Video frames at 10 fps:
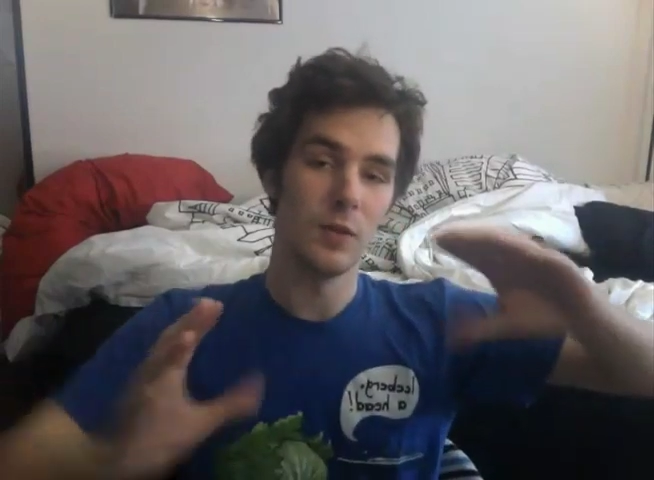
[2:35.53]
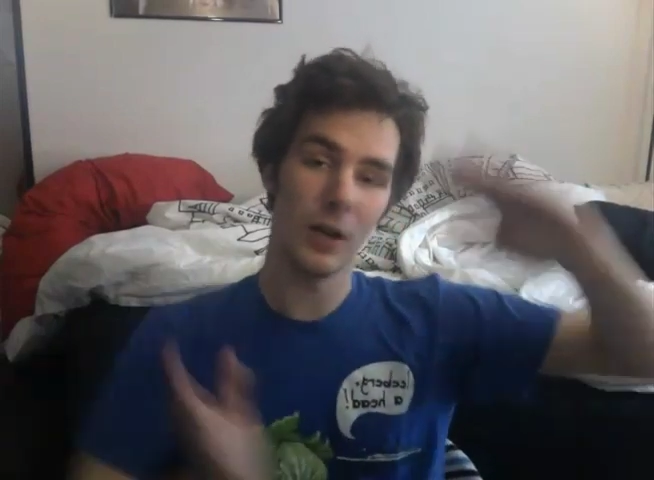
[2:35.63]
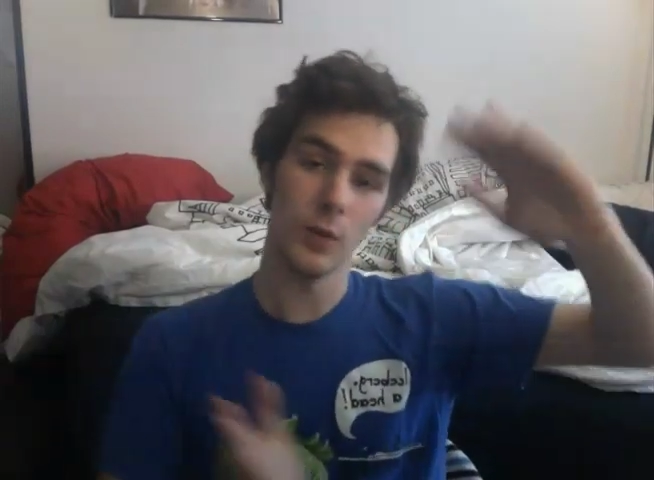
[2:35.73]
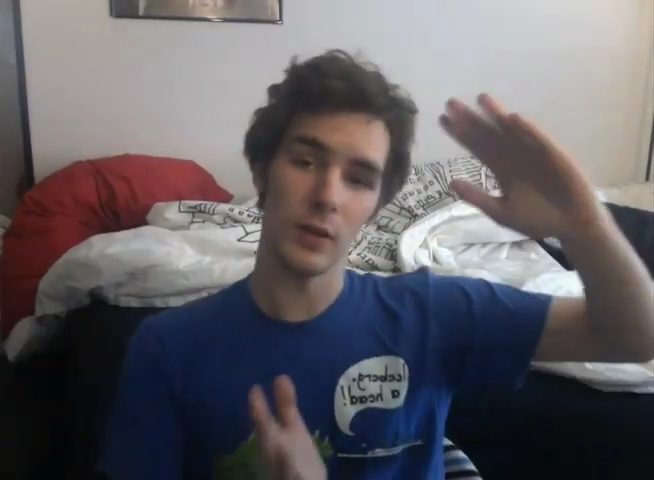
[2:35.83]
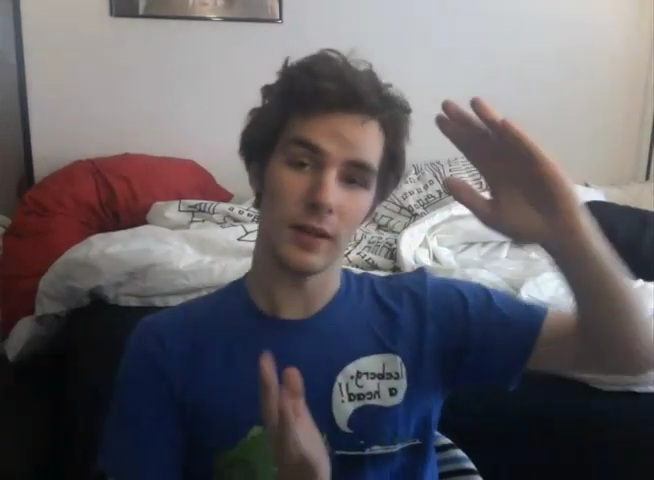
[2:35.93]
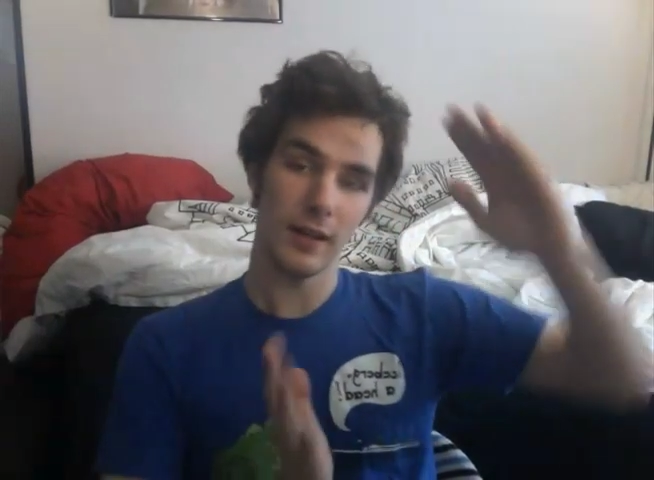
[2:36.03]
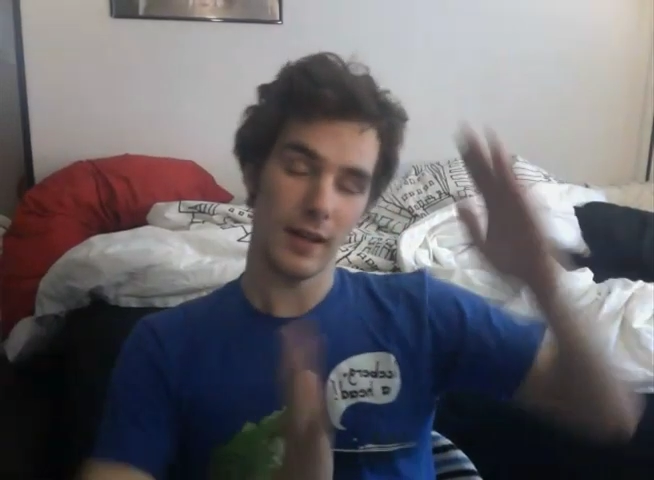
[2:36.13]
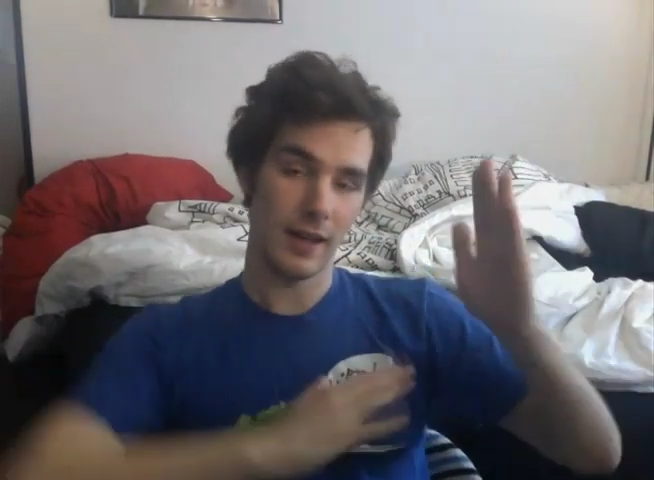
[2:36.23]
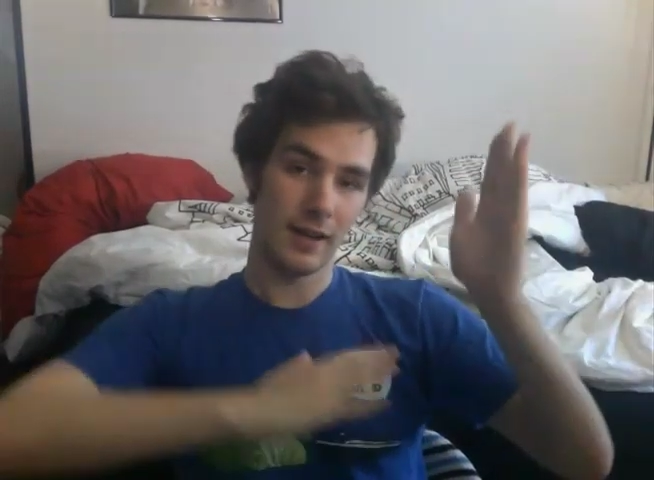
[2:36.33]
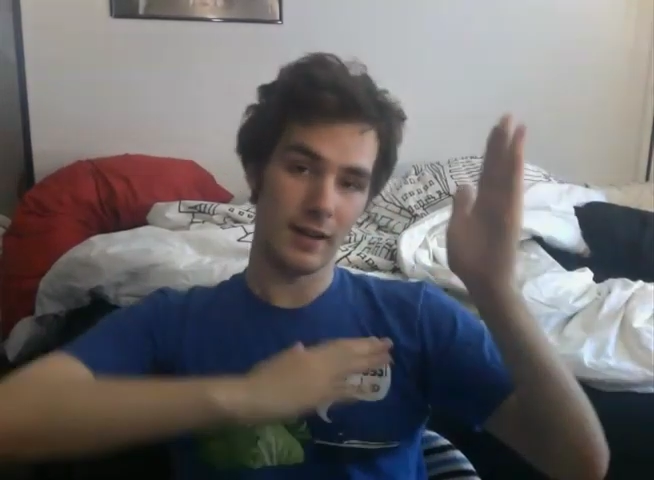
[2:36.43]
artwork,
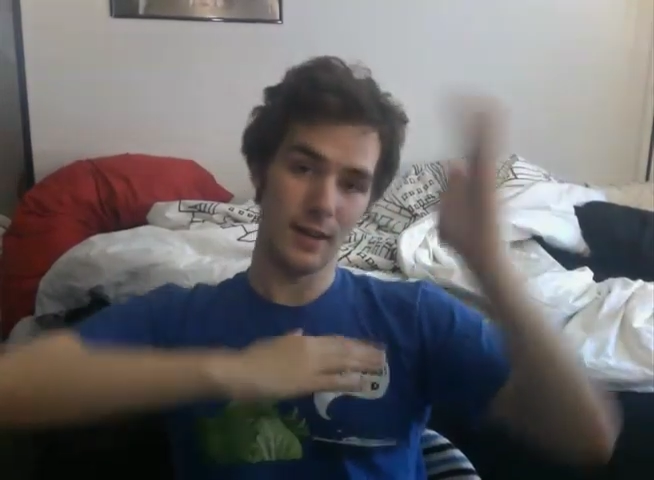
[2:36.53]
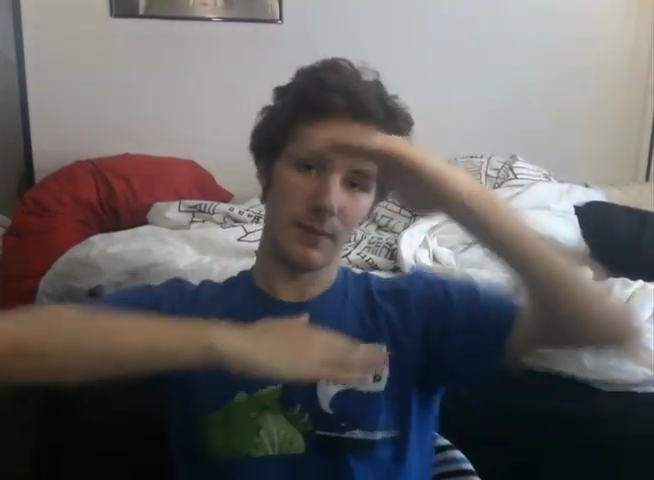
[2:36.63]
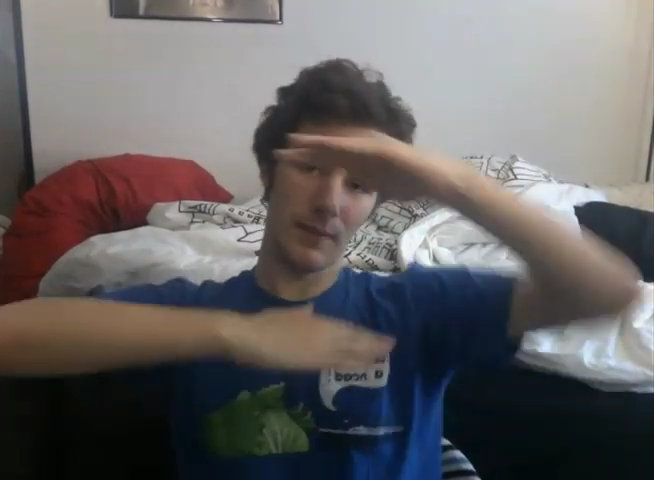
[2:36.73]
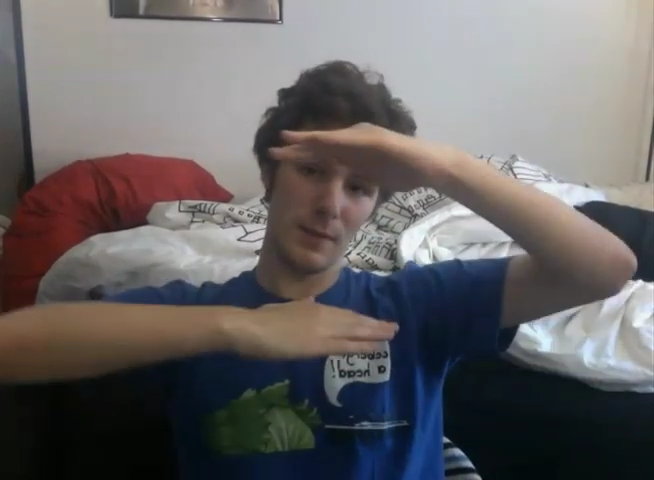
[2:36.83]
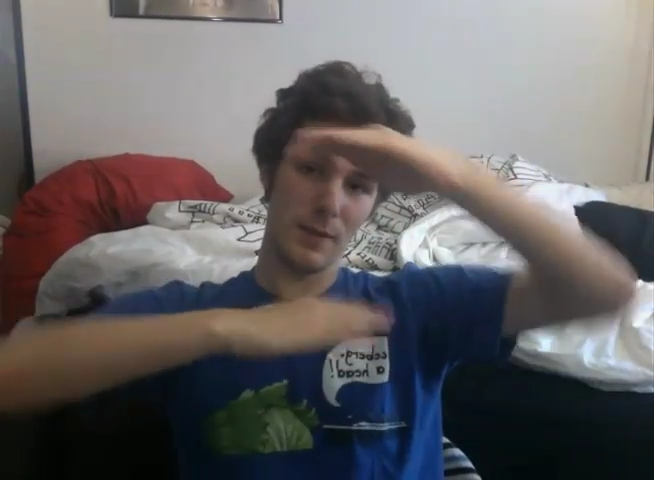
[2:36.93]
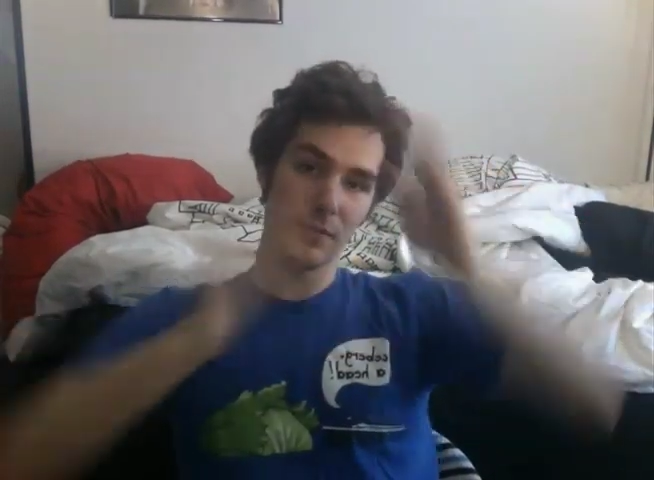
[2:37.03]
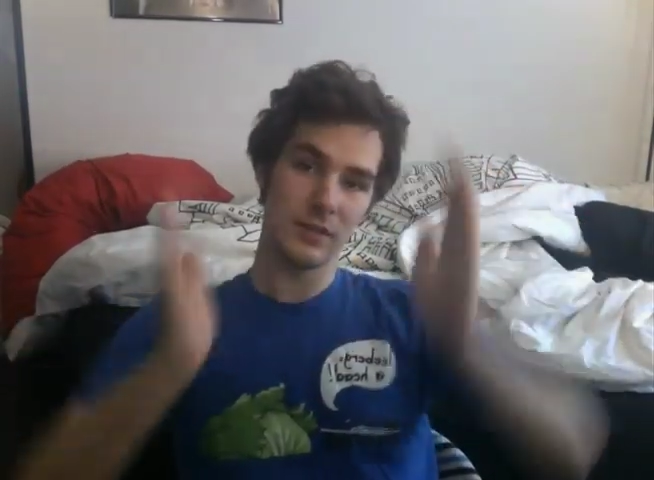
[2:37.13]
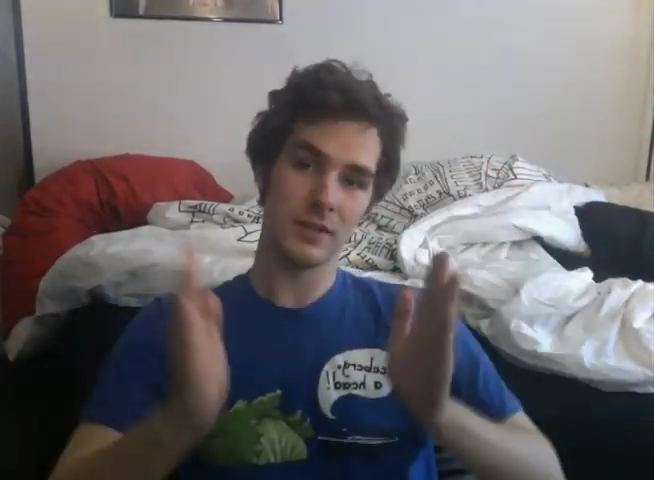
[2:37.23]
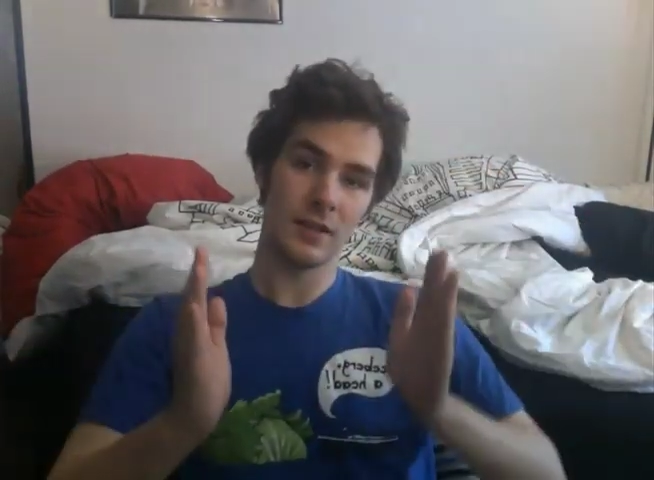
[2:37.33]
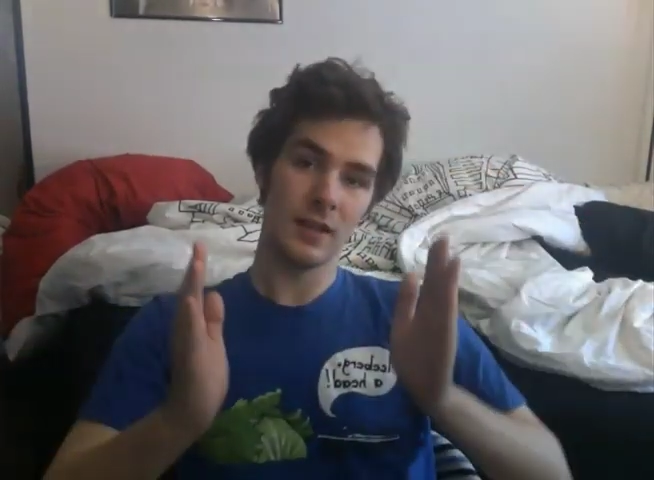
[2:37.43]
and I'm gonna post